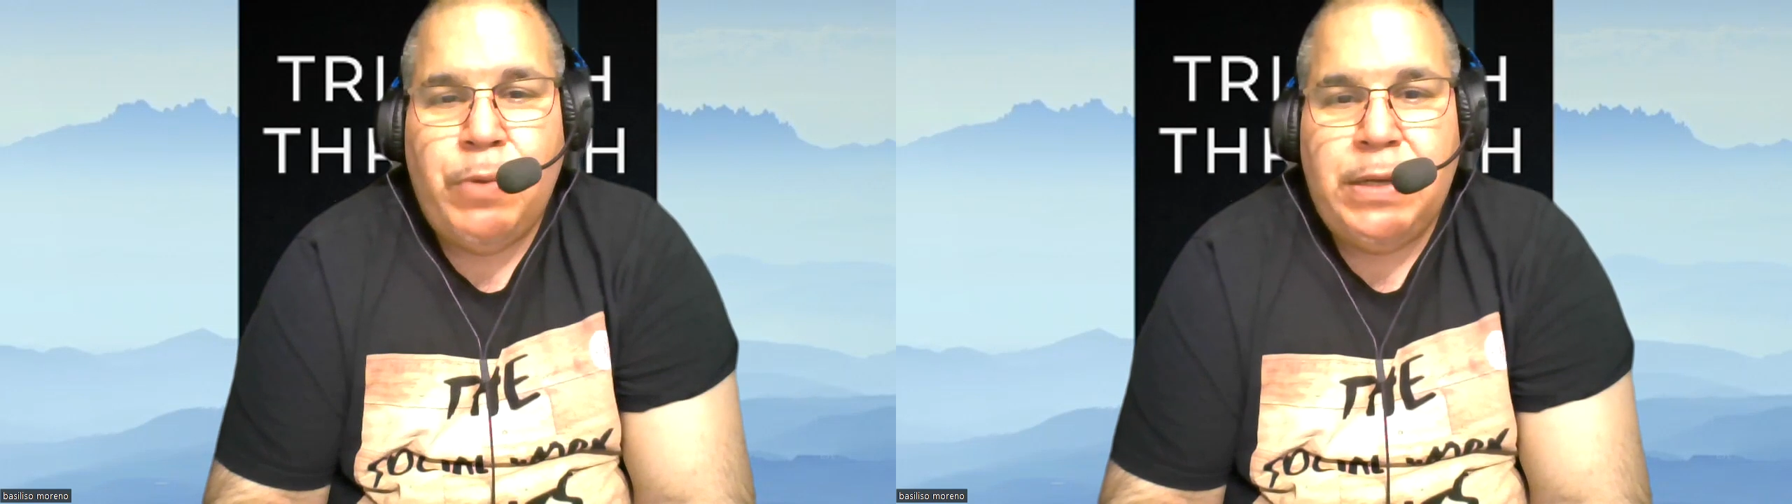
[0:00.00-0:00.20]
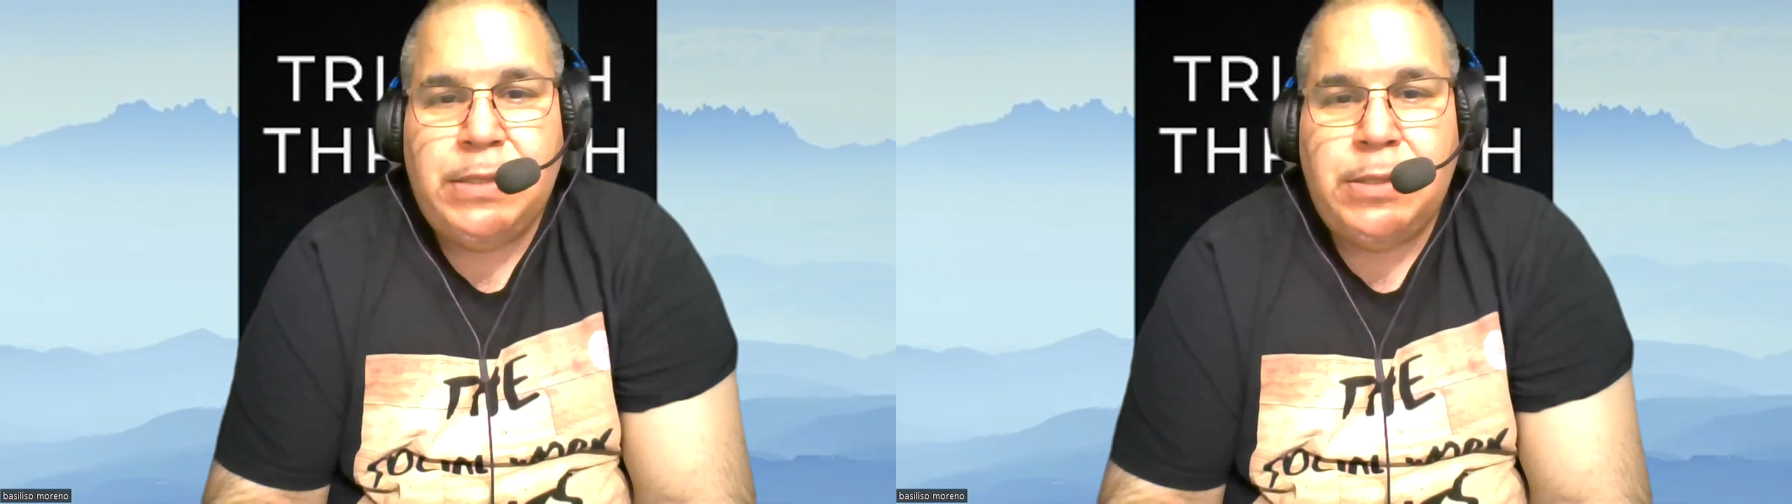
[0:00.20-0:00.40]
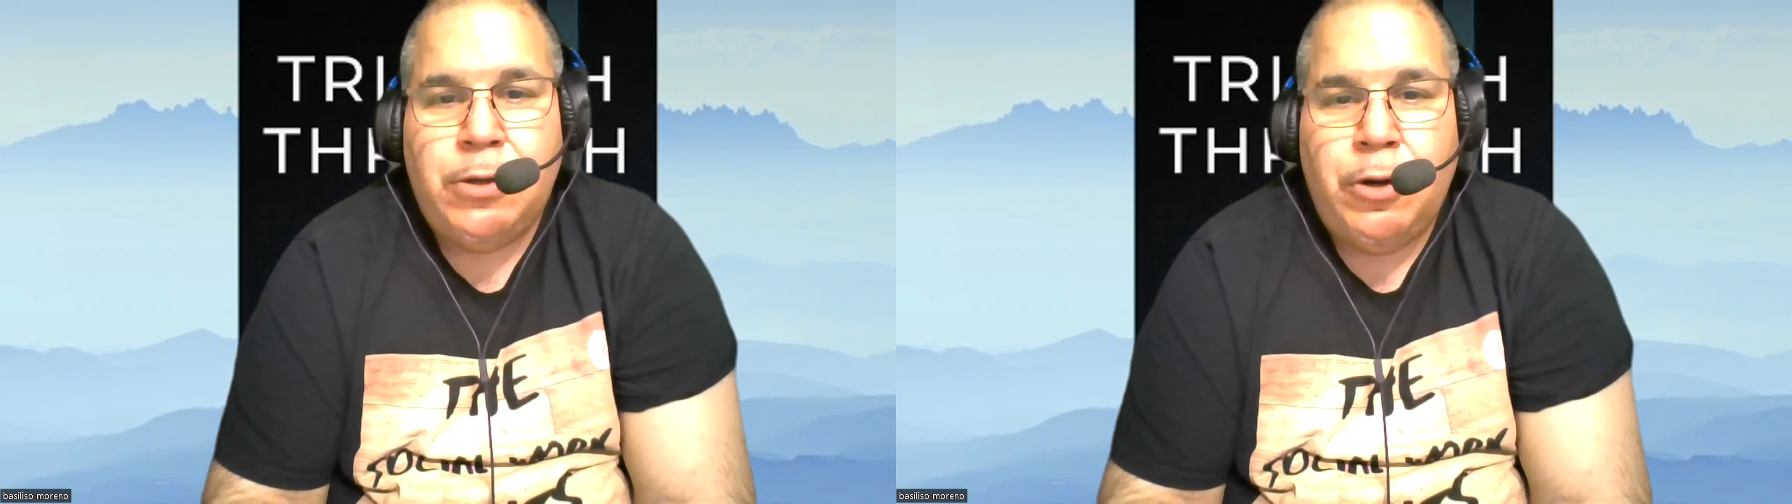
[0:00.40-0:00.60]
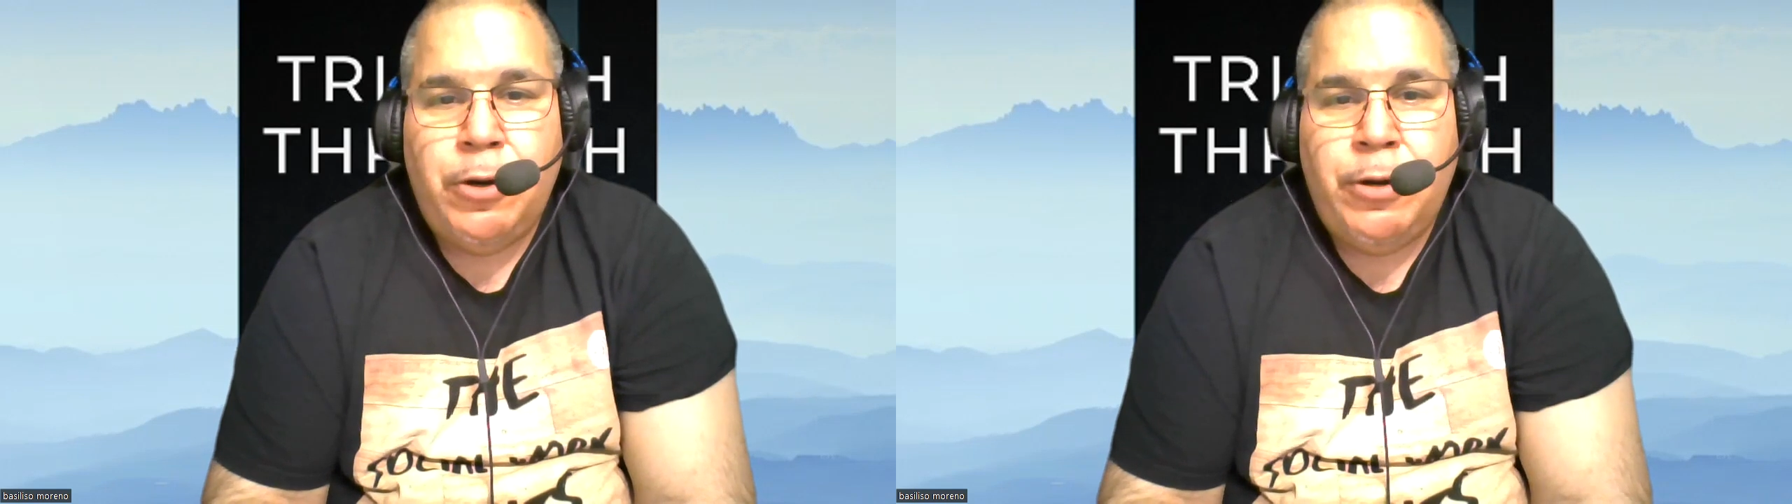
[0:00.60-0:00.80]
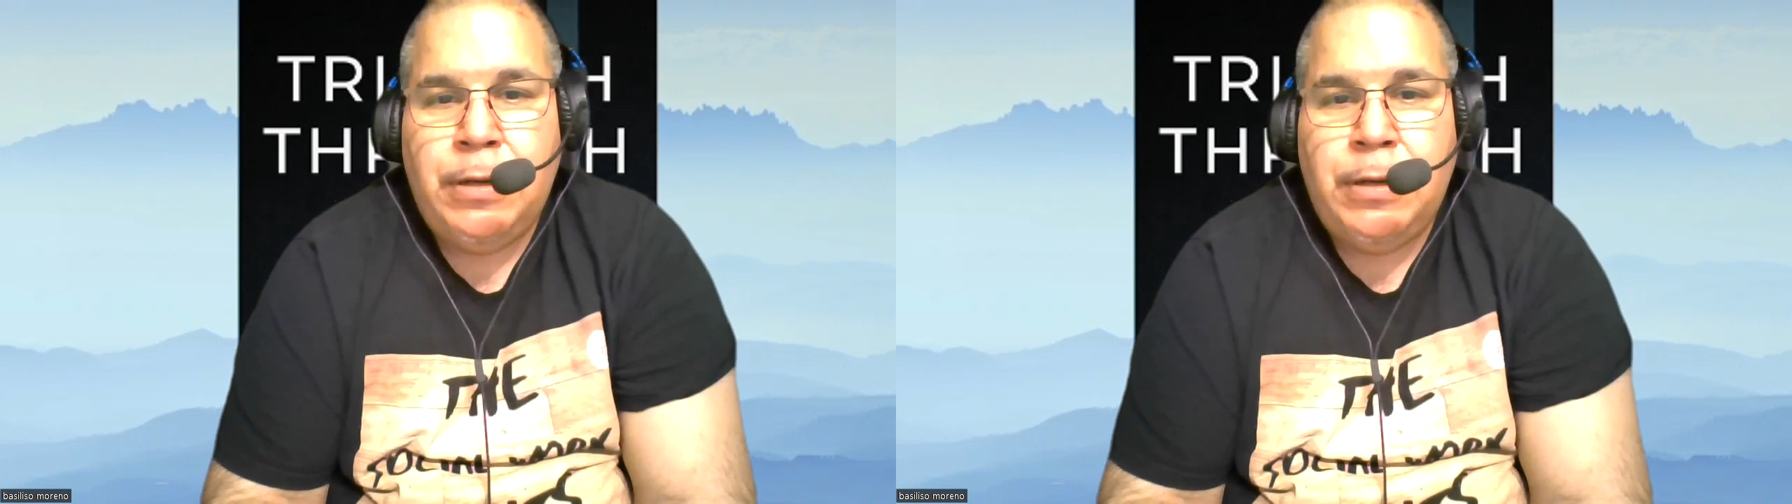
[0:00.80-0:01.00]
willing to
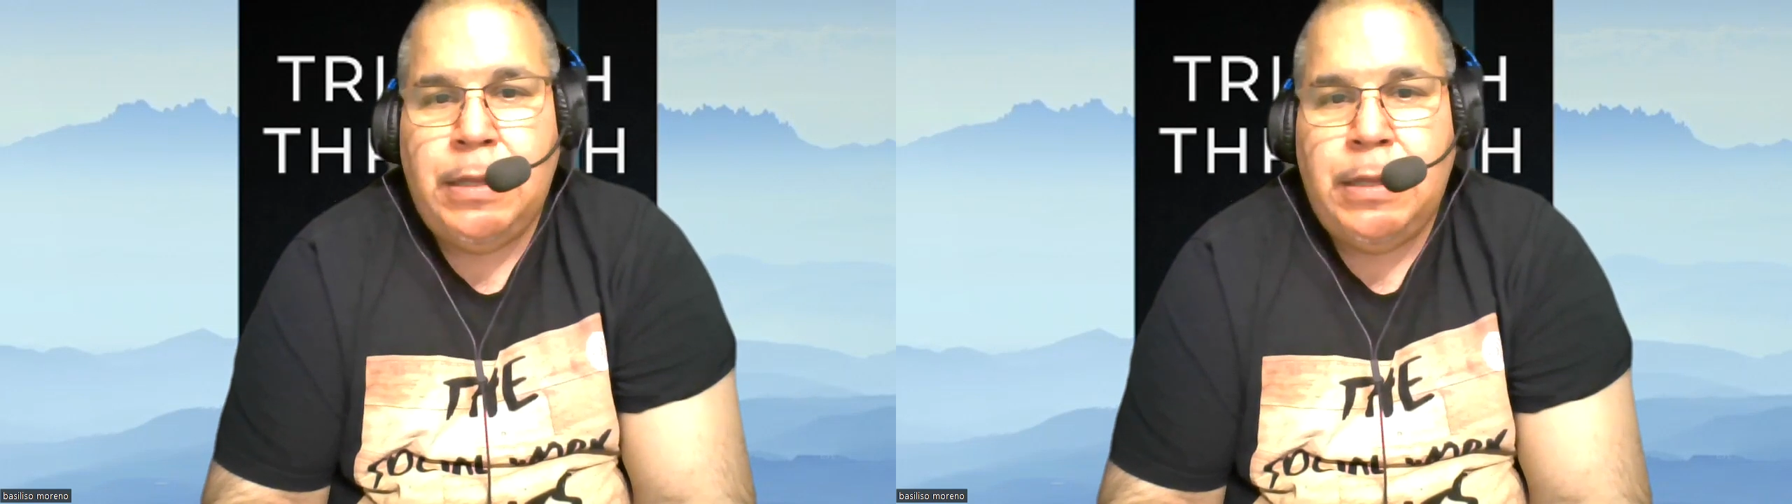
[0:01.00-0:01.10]
learn.